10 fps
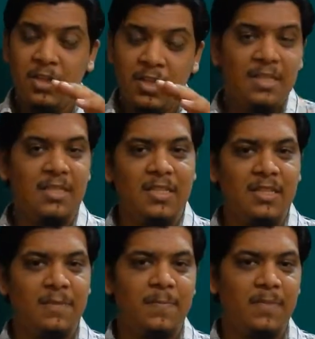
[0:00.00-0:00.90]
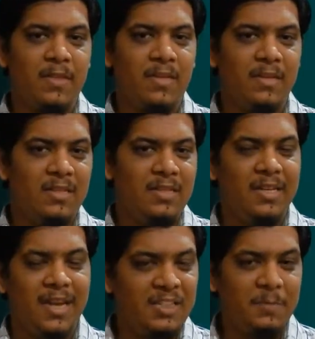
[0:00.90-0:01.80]
In the
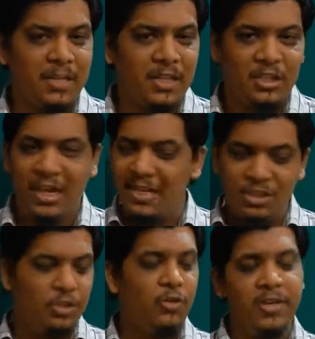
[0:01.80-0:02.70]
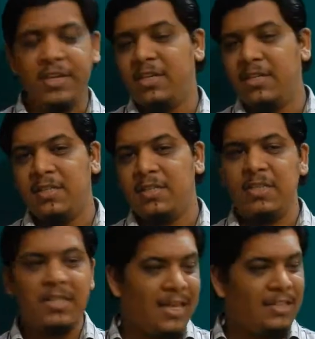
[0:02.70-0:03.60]
Rice Bucket Challenge, you donate
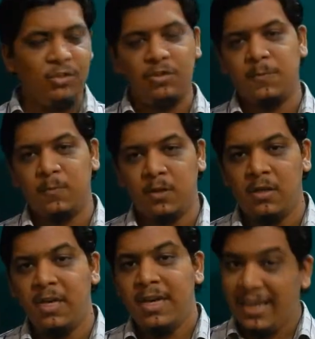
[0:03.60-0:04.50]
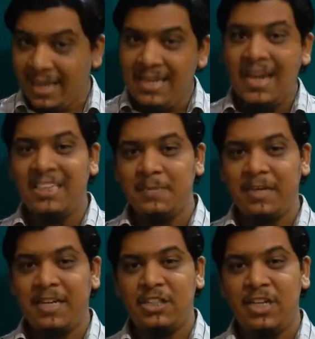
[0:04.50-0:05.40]
the rice to the poor. In Ice
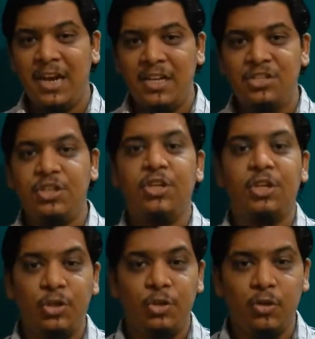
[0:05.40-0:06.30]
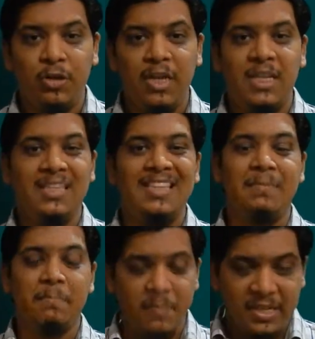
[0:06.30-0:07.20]
Bucket Challenge, you donate
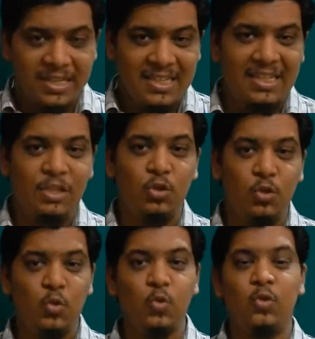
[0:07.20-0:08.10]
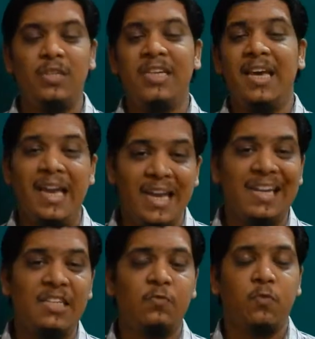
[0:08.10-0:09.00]
the money to the
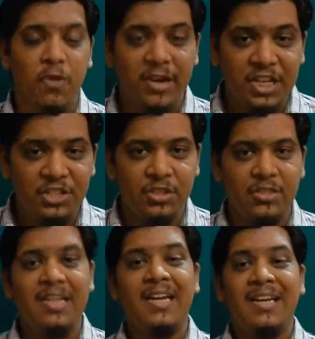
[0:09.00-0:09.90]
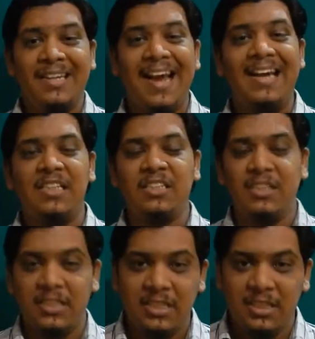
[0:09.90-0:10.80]
ALS Foundation that
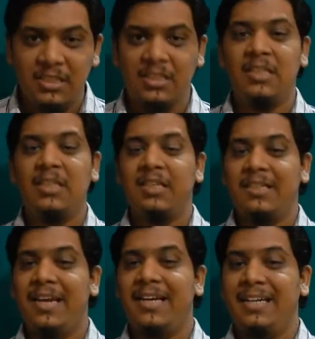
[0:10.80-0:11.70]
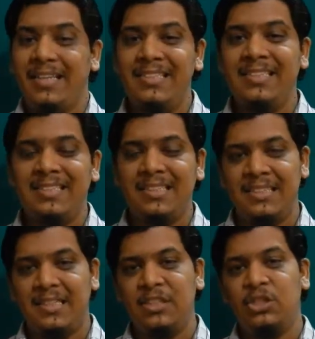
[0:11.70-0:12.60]
does the
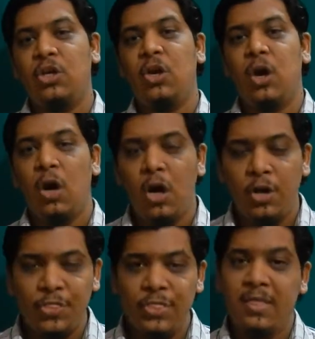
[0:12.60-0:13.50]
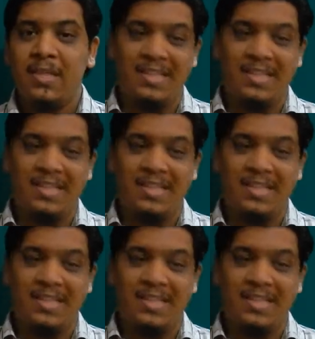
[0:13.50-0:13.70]
research on